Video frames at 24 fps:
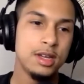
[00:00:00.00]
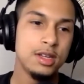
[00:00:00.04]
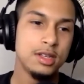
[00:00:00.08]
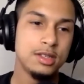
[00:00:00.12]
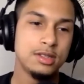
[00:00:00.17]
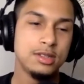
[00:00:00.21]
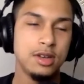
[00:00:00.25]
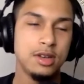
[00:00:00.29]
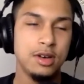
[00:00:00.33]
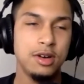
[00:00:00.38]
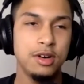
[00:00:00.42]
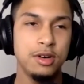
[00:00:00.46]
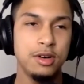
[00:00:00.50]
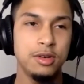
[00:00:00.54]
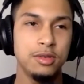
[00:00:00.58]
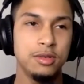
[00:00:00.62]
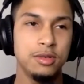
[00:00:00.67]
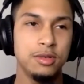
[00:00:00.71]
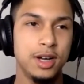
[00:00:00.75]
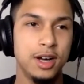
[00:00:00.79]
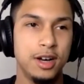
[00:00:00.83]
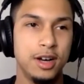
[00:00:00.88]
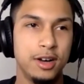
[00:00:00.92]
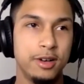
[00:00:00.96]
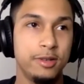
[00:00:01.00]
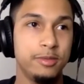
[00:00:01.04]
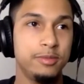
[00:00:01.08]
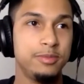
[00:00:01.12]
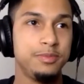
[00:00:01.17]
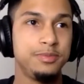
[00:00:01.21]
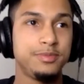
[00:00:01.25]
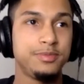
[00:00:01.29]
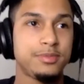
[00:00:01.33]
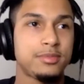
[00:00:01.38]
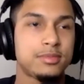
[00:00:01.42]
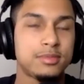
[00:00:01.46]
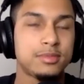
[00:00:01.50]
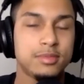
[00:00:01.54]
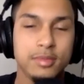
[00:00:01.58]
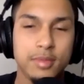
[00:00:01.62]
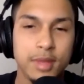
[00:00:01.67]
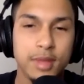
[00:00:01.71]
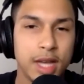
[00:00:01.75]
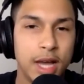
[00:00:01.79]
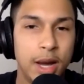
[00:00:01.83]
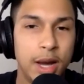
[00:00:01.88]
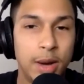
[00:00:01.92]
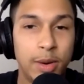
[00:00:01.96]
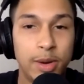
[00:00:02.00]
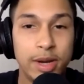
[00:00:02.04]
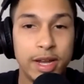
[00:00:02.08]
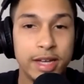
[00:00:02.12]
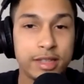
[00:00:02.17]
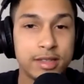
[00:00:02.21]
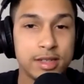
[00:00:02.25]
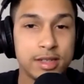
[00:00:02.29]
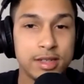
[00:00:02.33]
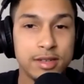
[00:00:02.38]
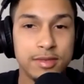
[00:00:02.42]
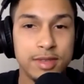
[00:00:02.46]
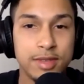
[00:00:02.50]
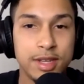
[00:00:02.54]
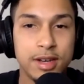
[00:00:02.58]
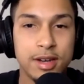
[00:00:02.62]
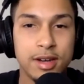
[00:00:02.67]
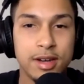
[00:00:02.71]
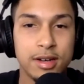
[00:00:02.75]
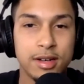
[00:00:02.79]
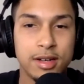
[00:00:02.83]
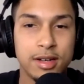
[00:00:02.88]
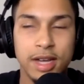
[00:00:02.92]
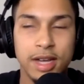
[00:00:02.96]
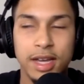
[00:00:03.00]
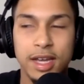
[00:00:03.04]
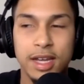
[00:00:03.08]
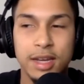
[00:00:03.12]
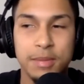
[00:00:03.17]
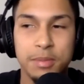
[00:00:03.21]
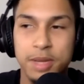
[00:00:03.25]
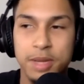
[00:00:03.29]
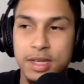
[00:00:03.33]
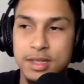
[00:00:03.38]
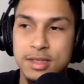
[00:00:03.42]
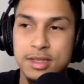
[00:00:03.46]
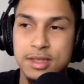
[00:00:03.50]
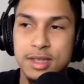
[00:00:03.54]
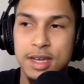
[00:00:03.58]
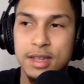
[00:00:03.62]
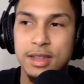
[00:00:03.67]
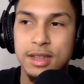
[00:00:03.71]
So, I would like to live there, like in places like